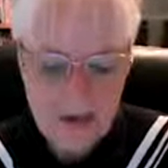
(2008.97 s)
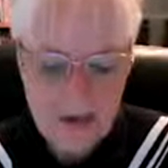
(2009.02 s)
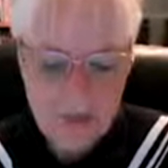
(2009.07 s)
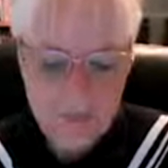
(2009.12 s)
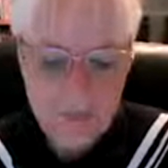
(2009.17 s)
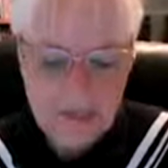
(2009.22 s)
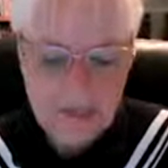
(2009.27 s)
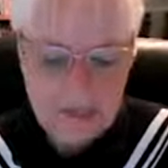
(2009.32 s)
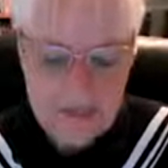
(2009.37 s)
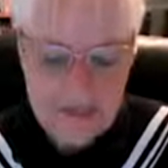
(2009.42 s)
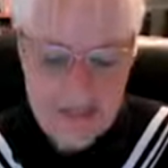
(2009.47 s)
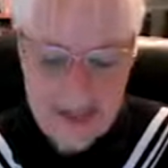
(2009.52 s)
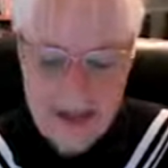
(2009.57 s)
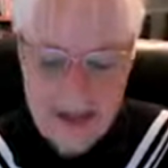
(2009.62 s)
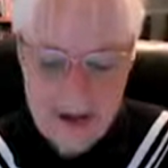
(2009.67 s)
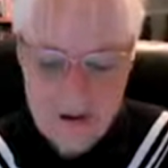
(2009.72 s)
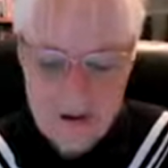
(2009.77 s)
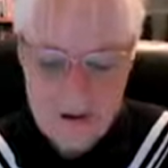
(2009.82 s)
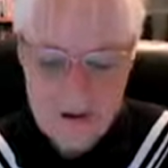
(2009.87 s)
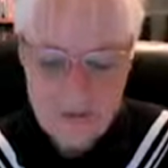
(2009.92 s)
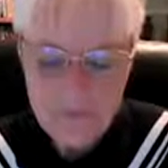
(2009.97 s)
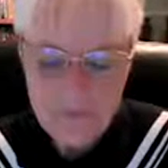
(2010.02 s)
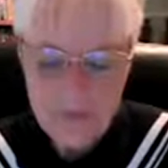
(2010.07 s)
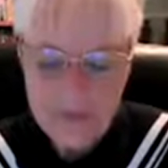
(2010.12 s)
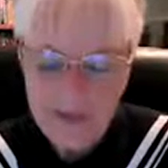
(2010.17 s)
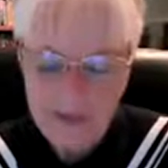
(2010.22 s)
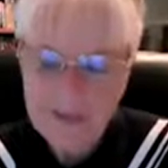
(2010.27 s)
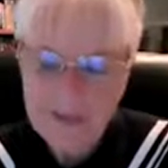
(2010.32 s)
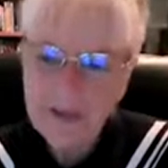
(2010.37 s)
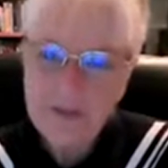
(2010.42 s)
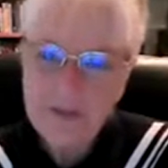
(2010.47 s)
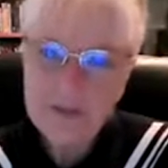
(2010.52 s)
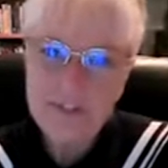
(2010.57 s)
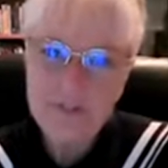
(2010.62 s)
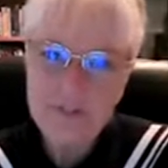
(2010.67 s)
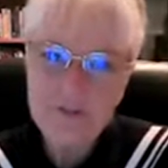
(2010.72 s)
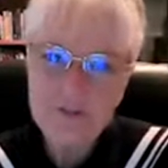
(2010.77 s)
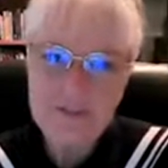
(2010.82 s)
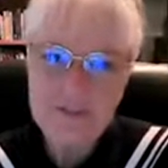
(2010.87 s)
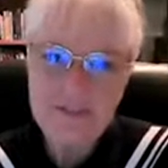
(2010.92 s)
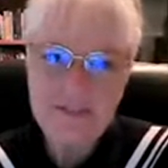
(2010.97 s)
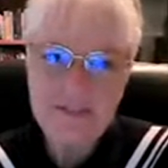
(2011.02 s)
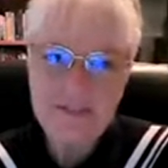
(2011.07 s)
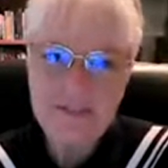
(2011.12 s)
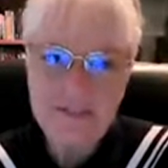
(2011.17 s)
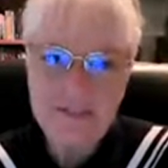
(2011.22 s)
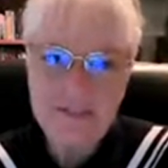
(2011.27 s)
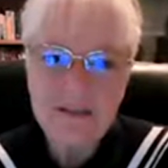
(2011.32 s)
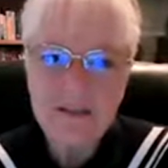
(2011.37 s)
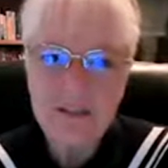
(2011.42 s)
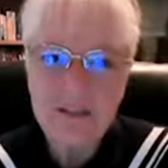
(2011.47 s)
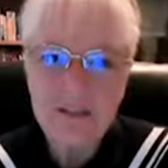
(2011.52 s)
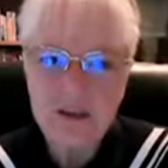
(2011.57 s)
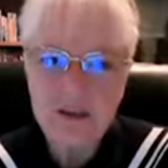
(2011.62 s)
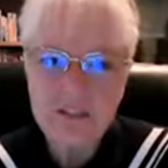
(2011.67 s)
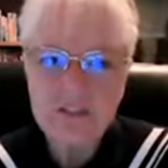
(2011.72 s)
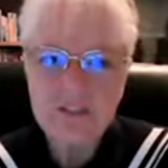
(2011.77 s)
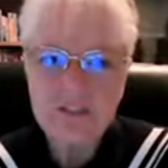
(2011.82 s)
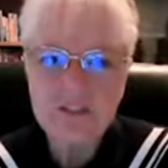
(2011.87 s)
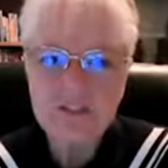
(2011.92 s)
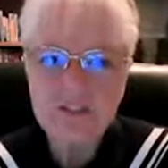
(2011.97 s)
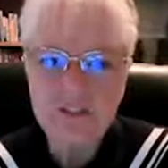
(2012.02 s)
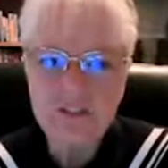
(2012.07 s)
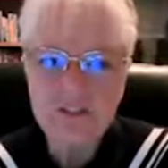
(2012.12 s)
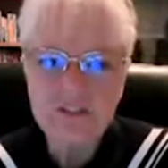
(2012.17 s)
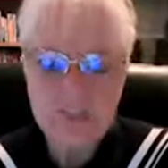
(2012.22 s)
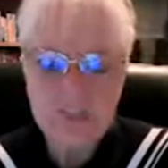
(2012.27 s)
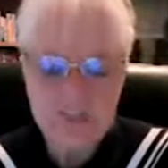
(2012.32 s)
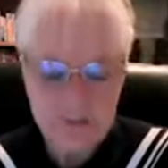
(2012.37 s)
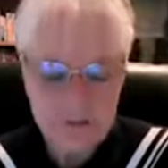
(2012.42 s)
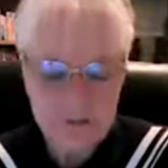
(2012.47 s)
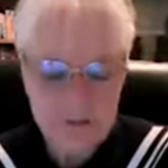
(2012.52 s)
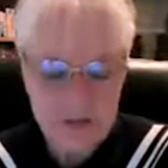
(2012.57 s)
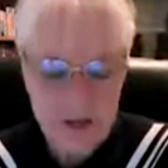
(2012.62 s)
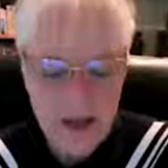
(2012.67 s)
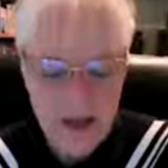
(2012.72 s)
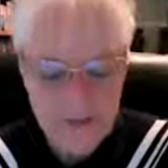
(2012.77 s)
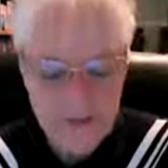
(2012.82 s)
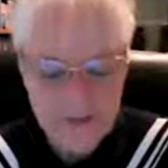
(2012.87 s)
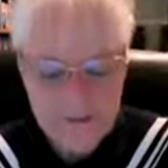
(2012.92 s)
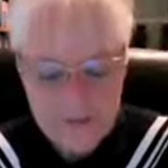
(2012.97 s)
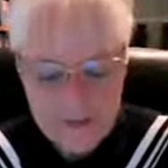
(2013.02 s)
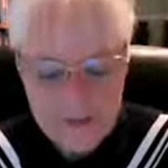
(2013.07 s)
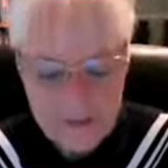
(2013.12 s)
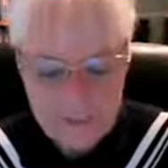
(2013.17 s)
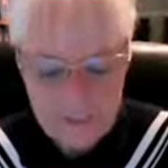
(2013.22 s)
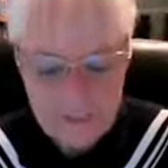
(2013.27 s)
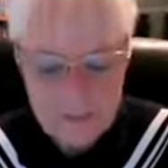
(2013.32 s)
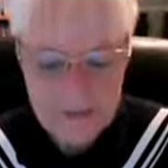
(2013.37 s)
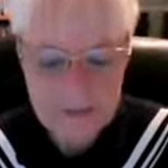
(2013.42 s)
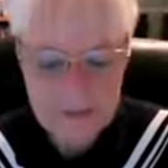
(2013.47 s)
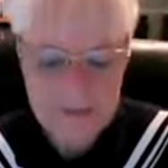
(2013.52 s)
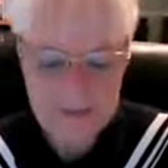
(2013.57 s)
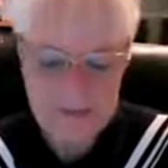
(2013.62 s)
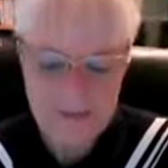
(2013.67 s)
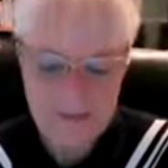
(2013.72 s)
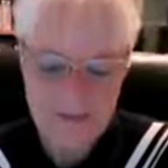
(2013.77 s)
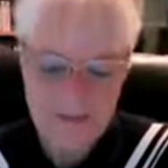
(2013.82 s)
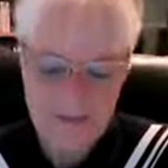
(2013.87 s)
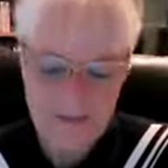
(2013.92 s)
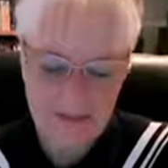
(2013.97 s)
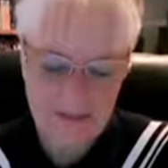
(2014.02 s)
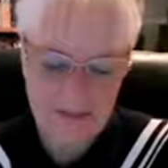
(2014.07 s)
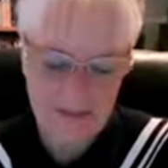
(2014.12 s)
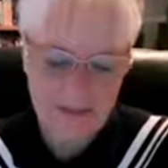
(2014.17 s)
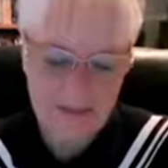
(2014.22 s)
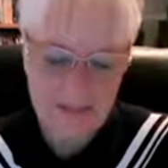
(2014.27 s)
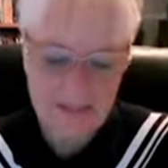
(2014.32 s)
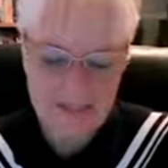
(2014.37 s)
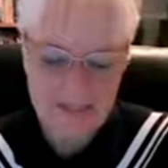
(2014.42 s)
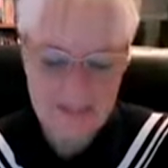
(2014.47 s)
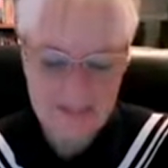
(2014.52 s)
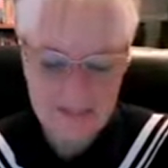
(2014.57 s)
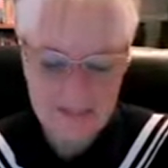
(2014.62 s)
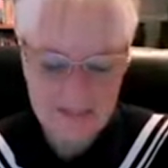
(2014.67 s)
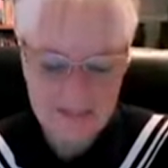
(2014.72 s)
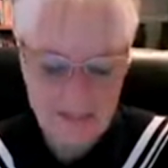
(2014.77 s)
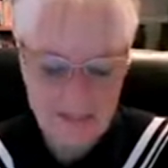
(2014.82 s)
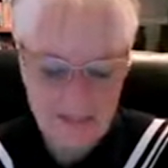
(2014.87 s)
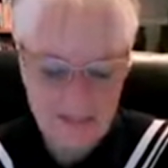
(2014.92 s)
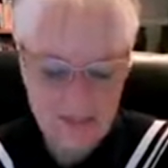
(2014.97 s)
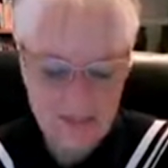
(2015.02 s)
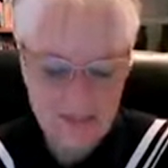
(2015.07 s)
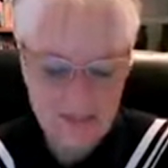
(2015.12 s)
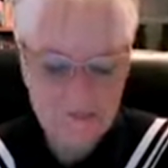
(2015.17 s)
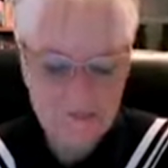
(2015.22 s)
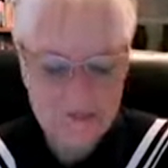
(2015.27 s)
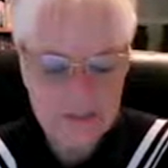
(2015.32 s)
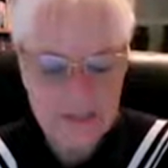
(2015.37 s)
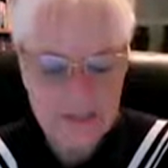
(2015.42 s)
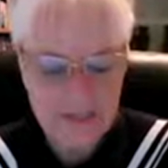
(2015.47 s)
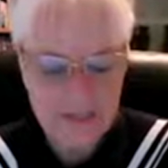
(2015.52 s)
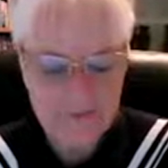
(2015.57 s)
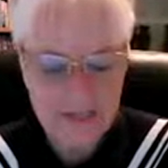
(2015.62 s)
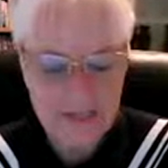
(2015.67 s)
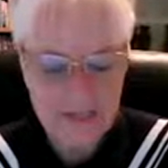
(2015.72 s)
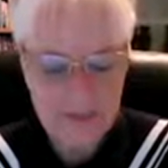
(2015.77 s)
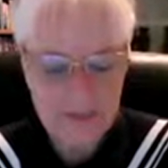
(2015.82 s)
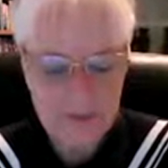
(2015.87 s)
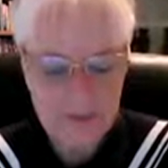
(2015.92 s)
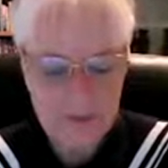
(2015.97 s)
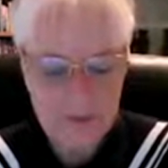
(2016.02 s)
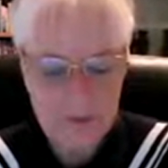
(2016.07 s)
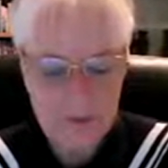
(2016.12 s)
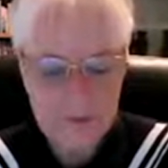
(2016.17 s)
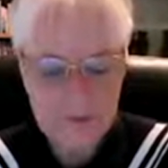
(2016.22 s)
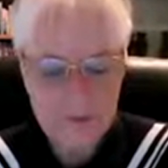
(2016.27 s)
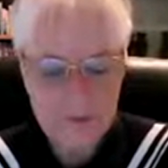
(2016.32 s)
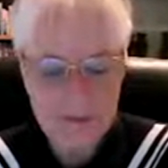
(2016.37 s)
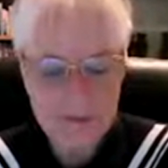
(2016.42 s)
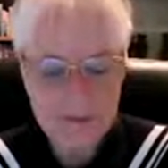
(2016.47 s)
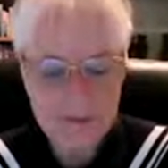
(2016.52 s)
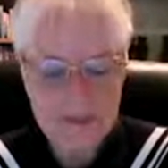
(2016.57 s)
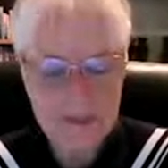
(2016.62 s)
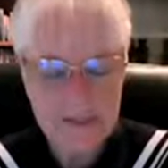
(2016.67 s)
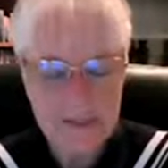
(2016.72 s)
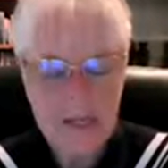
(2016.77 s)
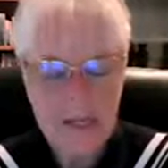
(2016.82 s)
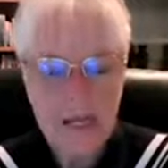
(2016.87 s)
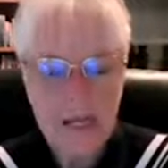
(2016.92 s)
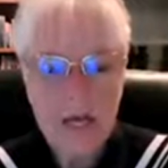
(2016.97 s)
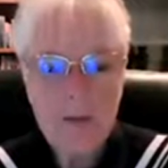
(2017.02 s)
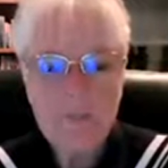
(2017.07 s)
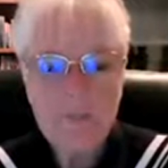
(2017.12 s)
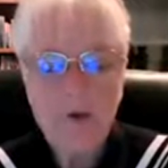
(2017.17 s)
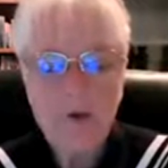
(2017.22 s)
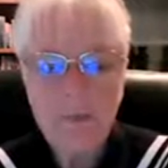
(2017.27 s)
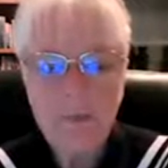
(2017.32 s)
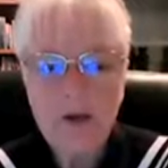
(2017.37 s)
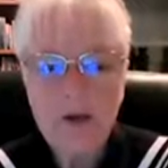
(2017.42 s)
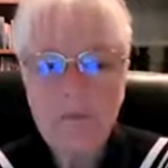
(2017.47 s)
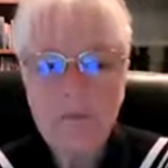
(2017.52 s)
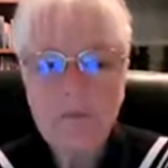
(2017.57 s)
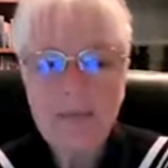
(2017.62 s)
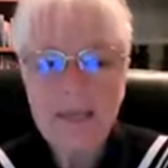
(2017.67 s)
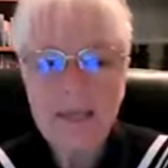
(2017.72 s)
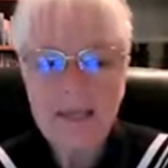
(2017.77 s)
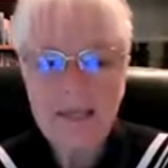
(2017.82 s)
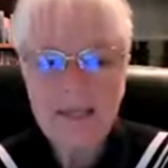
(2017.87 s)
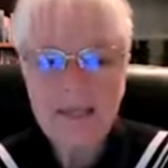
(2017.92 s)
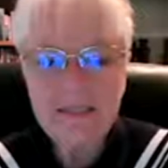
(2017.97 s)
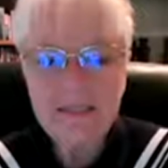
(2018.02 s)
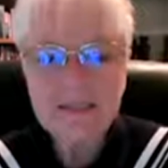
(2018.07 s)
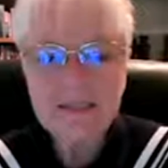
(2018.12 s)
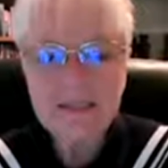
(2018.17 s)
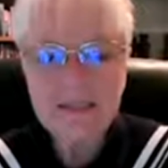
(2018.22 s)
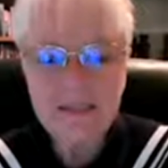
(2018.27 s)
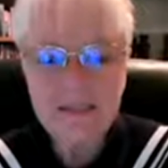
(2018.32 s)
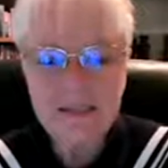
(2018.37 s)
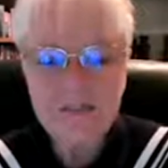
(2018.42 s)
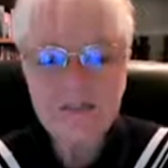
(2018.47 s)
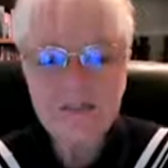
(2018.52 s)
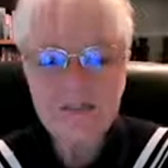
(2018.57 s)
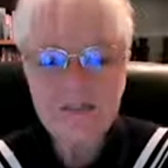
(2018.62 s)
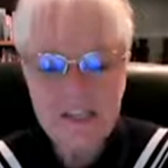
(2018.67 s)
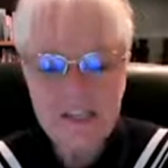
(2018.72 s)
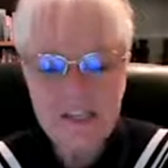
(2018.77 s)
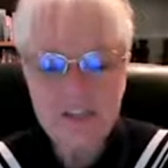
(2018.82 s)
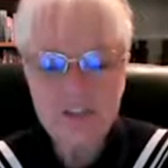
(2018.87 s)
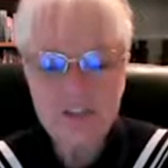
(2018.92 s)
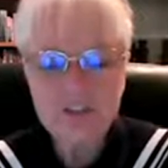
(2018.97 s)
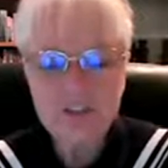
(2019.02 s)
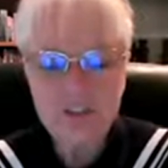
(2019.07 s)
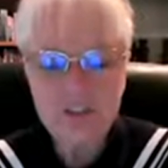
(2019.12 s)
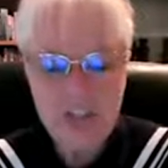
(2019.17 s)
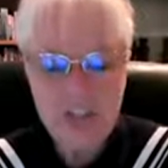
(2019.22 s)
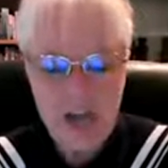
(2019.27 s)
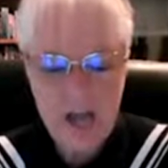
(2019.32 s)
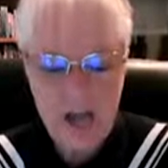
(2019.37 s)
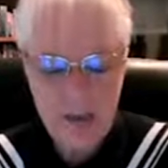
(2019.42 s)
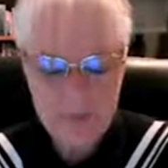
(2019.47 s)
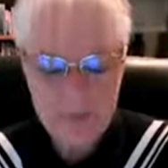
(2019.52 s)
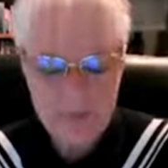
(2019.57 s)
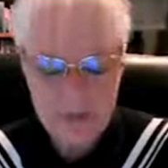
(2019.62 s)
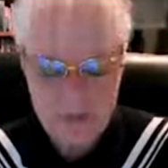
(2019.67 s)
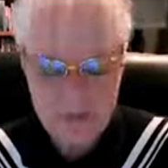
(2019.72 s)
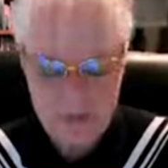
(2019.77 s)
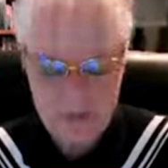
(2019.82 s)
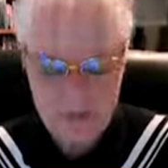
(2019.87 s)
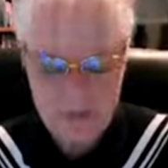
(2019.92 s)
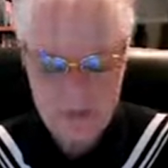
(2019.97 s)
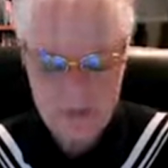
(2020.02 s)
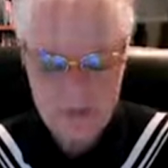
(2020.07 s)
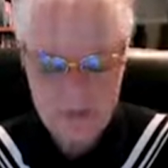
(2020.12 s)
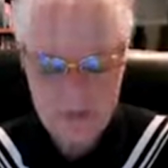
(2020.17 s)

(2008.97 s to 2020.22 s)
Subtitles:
Right now, the healthcare industry is the single largest user of fingerprint scanning technology for identification purposes. But we are beginning to see facial geometry